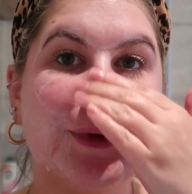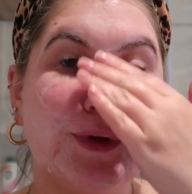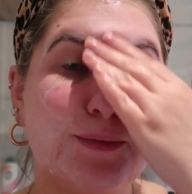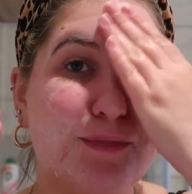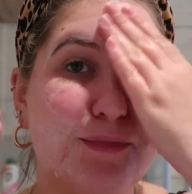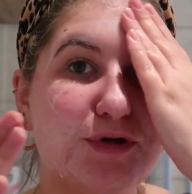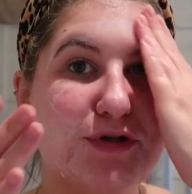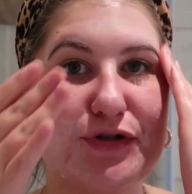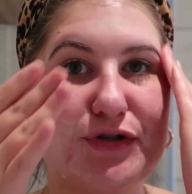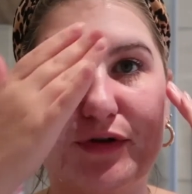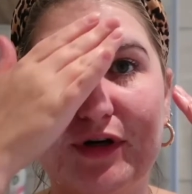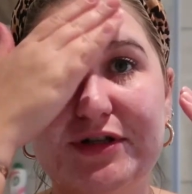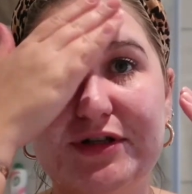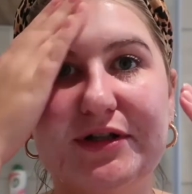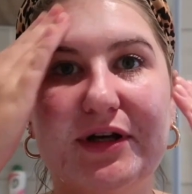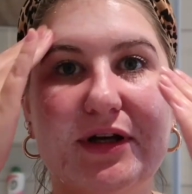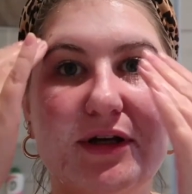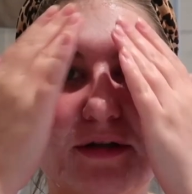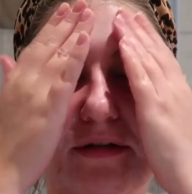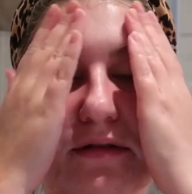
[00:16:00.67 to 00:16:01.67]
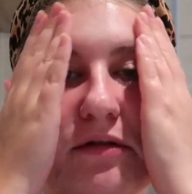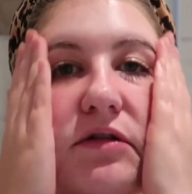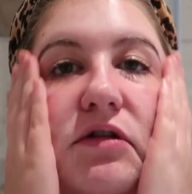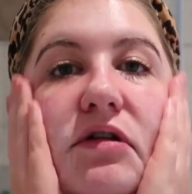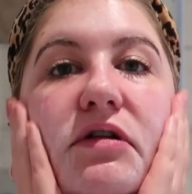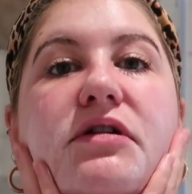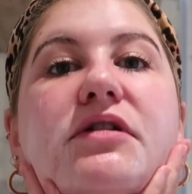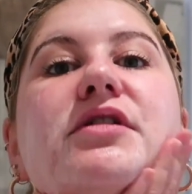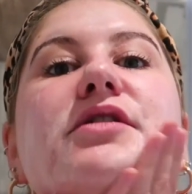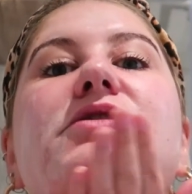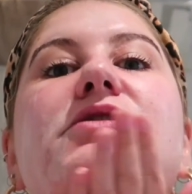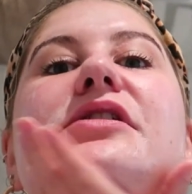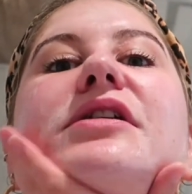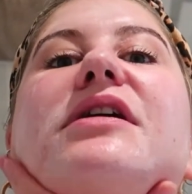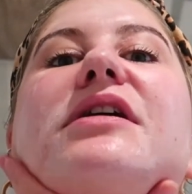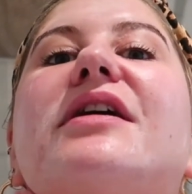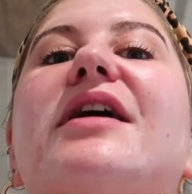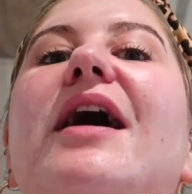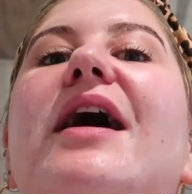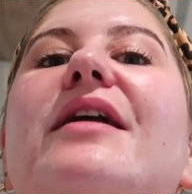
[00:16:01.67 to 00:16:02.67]
moisturiser.
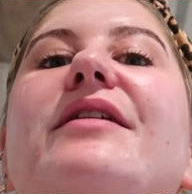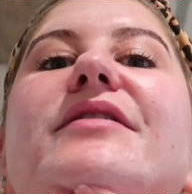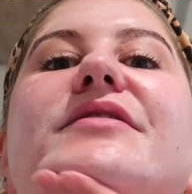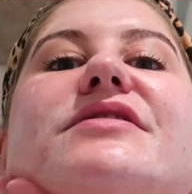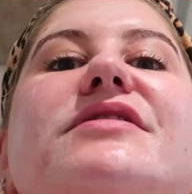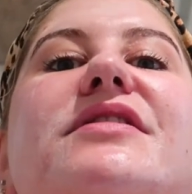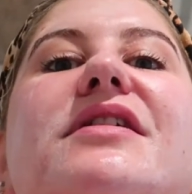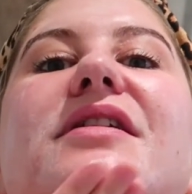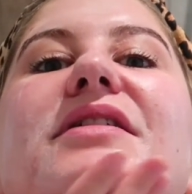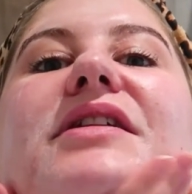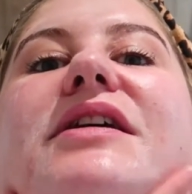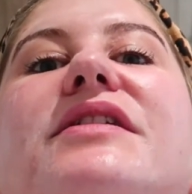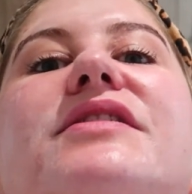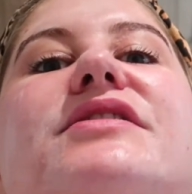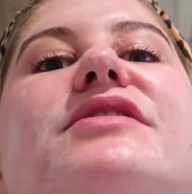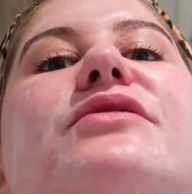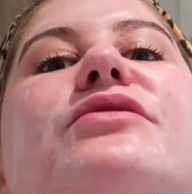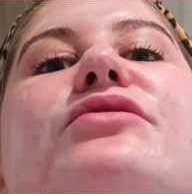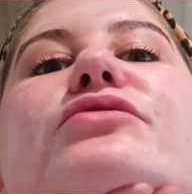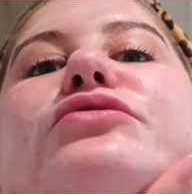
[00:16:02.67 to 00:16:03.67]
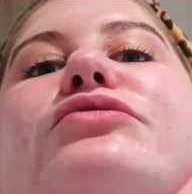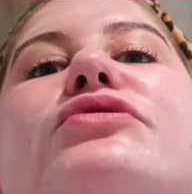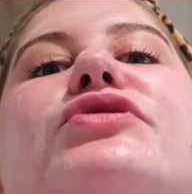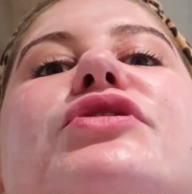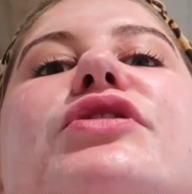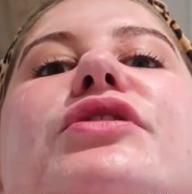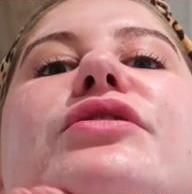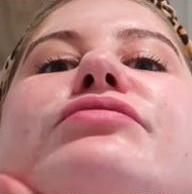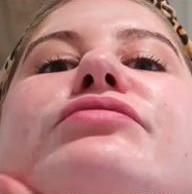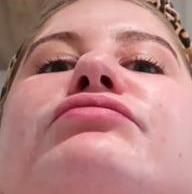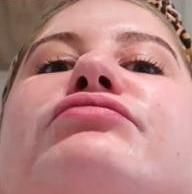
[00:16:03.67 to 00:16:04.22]
Again, because I like it all to